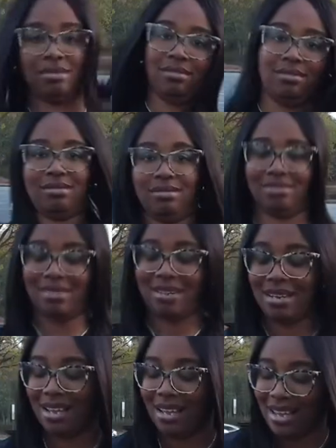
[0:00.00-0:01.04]
I'm
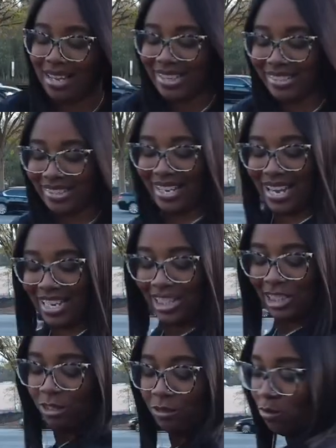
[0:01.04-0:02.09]
screaming at the Bob, okay.
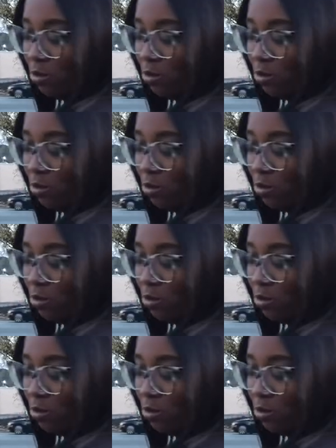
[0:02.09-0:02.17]
Actually.